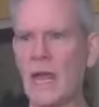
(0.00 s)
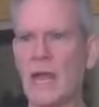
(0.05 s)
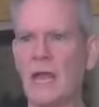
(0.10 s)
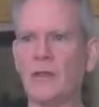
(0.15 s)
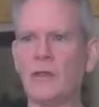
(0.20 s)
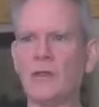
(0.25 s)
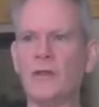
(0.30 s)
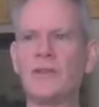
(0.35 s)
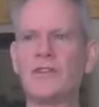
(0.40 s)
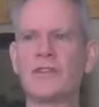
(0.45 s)

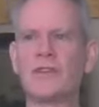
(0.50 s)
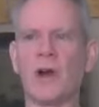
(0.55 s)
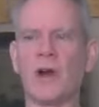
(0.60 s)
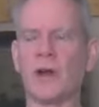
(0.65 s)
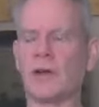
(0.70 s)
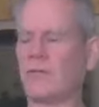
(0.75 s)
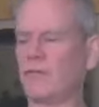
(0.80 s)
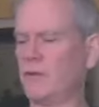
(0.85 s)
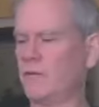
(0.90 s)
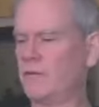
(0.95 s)
Let's
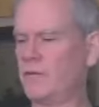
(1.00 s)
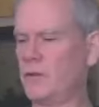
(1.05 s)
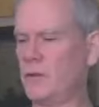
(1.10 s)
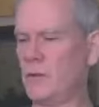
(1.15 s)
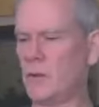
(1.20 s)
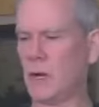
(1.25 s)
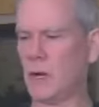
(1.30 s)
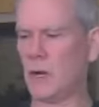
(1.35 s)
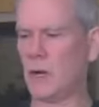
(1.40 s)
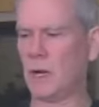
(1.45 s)
talk for a
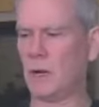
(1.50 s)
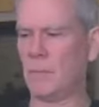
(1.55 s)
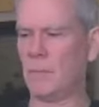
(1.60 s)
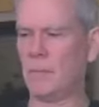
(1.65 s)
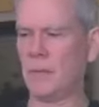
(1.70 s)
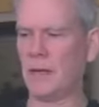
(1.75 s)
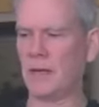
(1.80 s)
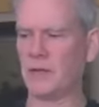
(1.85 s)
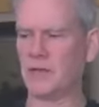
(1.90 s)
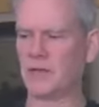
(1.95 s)
few
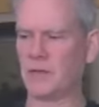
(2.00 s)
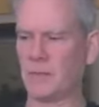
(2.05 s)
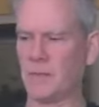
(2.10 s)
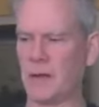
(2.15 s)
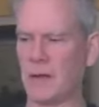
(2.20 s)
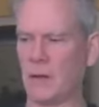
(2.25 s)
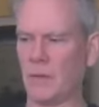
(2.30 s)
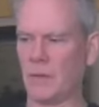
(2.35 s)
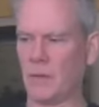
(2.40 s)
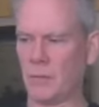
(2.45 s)
minutes
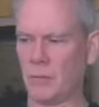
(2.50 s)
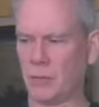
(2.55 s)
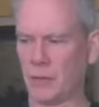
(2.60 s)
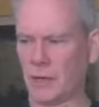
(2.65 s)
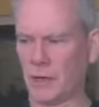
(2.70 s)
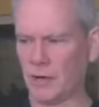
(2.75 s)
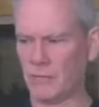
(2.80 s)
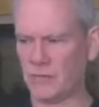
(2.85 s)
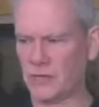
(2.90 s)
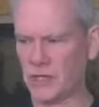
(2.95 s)
about the
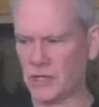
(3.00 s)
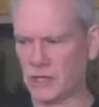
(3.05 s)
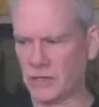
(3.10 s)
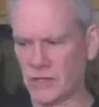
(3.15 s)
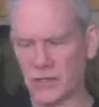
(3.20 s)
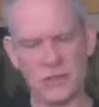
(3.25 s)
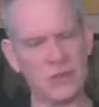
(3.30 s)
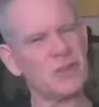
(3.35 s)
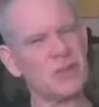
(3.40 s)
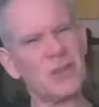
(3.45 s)
prayer of
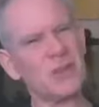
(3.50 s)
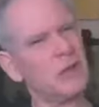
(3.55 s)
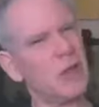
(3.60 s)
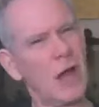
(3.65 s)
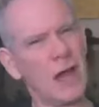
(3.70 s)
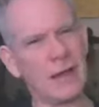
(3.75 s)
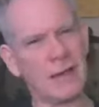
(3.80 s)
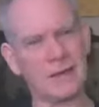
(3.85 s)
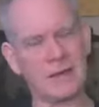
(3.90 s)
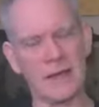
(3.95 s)
Jesus. There's a
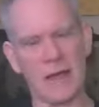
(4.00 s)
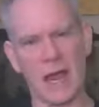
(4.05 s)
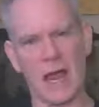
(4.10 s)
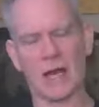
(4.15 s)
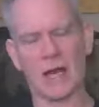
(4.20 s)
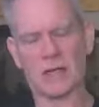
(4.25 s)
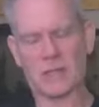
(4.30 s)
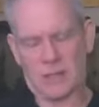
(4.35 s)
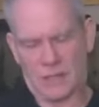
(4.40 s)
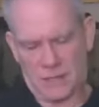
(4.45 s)
lot to
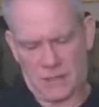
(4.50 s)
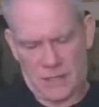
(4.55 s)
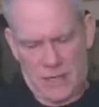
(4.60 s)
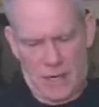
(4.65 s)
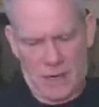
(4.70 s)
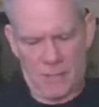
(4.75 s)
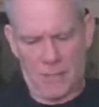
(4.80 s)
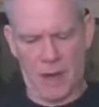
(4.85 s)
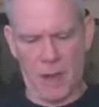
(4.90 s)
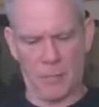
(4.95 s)
actually say
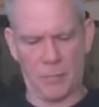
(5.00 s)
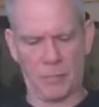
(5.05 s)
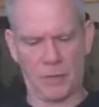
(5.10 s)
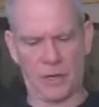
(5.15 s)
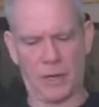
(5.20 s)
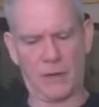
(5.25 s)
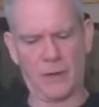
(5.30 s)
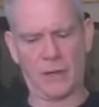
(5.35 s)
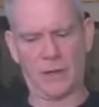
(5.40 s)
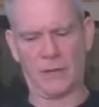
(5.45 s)
about
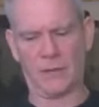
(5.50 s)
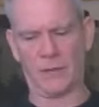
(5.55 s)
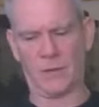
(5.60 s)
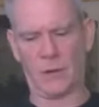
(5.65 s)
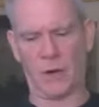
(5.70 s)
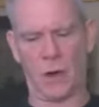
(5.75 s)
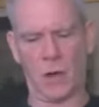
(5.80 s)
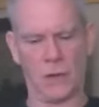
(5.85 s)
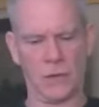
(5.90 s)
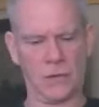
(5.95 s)
prayer here in the
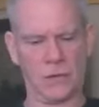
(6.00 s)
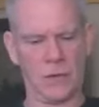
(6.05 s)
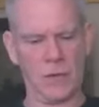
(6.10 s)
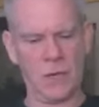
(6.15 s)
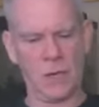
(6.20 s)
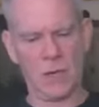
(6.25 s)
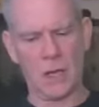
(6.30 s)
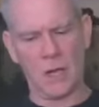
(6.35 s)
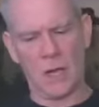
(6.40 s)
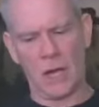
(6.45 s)
garden.
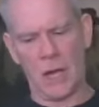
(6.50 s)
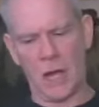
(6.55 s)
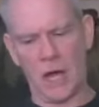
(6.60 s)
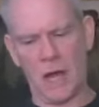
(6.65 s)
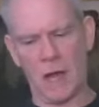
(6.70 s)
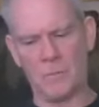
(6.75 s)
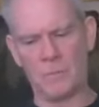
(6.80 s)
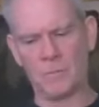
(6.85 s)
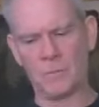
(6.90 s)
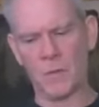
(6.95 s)

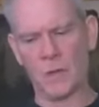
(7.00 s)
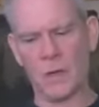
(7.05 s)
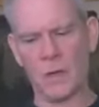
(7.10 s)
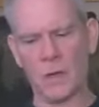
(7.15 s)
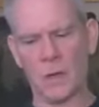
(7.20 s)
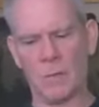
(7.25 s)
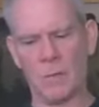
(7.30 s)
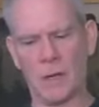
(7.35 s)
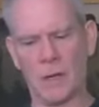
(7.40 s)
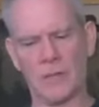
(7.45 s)

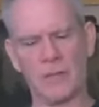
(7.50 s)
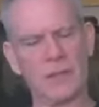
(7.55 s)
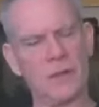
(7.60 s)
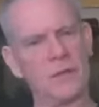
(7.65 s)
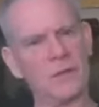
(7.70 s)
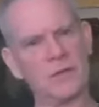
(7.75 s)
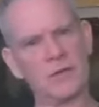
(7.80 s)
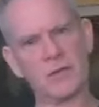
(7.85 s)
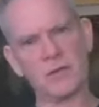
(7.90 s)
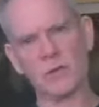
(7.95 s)

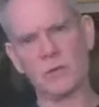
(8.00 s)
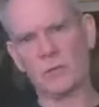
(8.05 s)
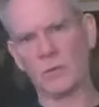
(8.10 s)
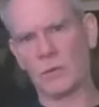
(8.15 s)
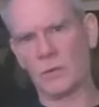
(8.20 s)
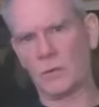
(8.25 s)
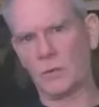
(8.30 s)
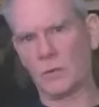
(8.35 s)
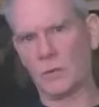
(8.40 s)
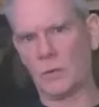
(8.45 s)
There's two
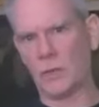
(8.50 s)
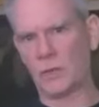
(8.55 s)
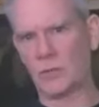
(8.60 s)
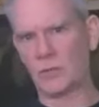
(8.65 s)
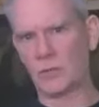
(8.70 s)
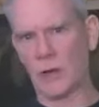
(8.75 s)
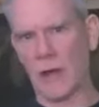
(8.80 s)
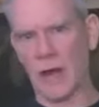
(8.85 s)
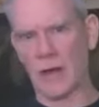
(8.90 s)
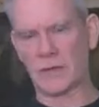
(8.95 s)
real
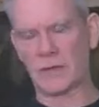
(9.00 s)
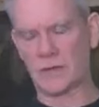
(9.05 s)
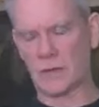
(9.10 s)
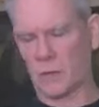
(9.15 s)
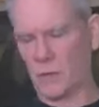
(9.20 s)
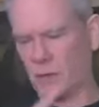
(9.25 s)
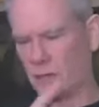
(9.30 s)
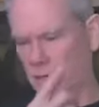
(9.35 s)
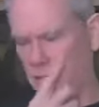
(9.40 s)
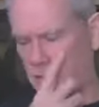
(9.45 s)
tracks that
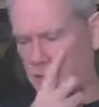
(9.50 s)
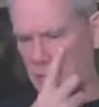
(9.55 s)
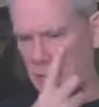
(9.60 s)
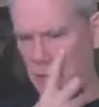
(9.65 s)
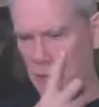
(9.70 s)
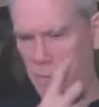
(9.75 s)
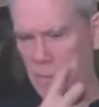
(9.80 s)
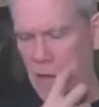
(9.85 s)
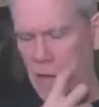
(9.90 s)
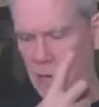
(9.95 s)
we could take
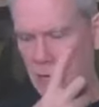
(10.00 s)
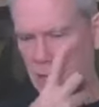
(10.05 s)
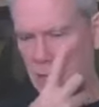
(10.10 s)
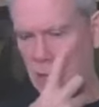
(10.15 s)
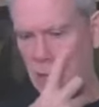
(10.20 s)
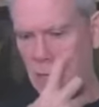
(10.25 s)
about it.